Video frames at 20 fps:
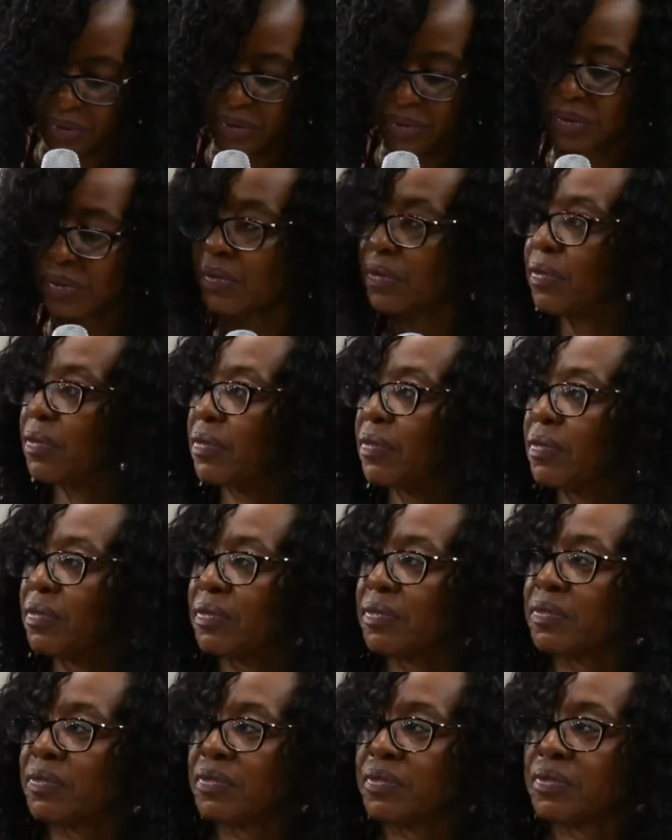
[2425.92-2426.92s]

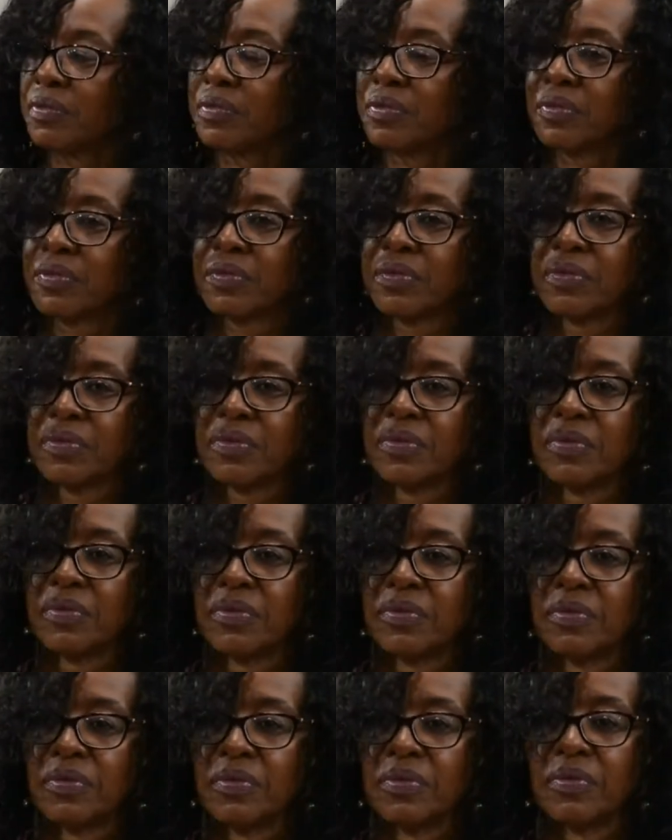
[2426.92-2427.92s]

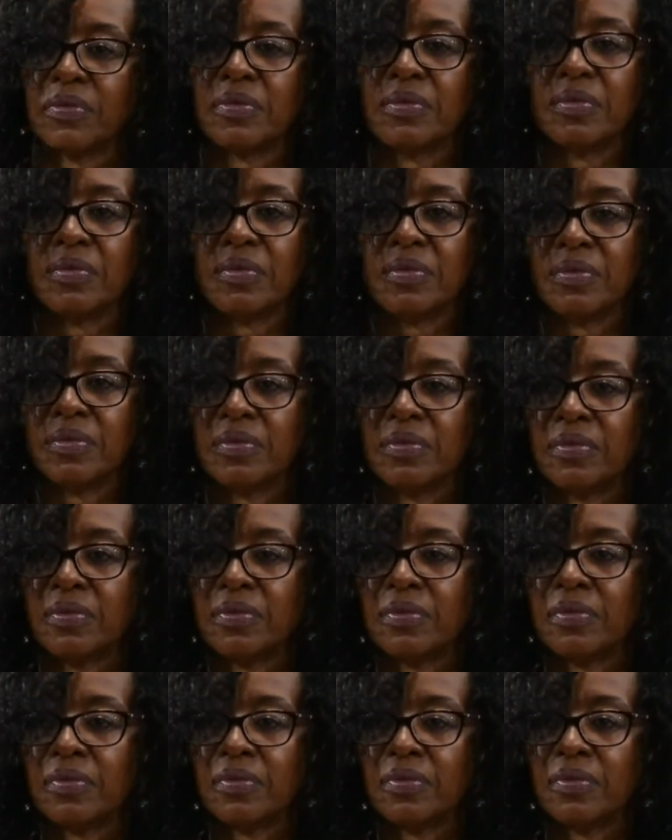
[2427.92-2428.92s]

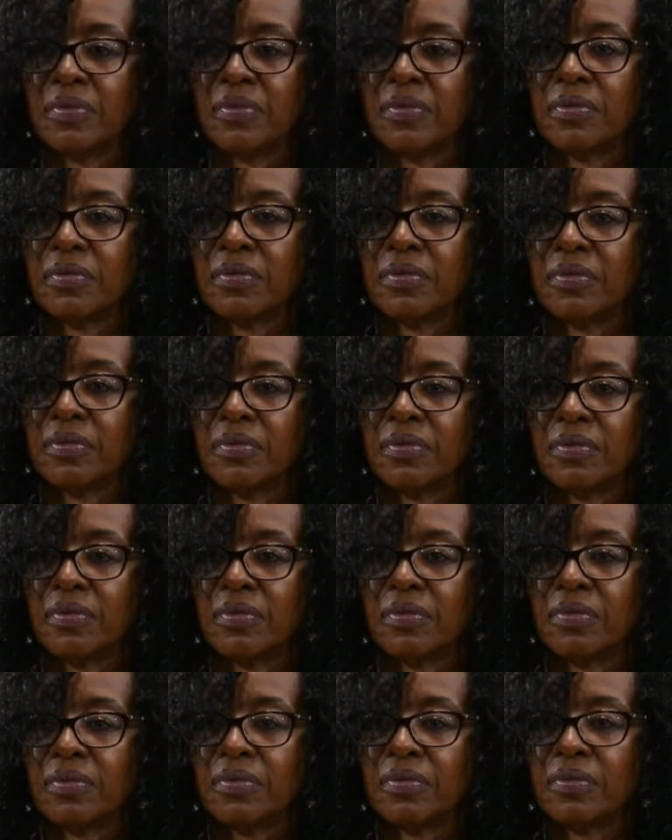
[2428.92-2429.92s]

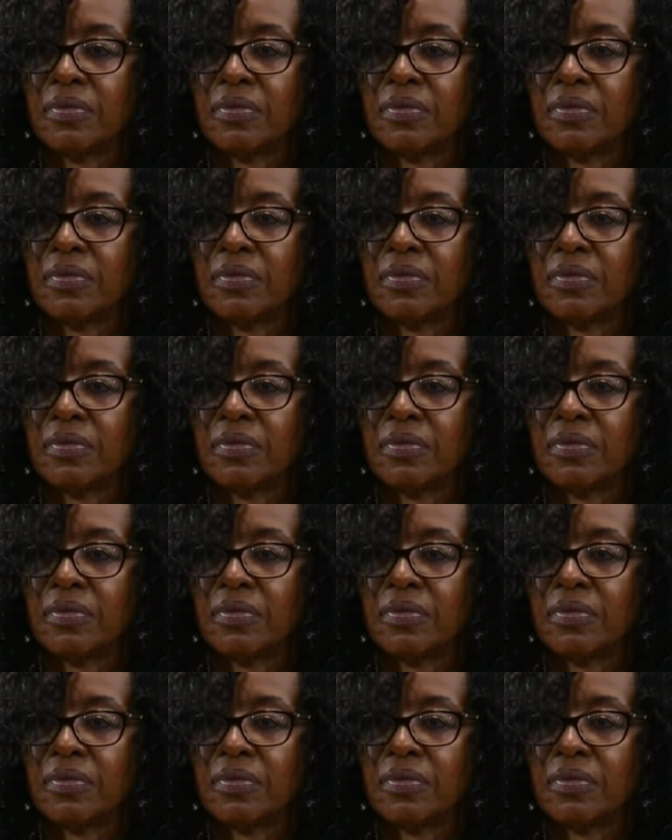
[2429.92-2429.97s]
No one is speaking in this clip.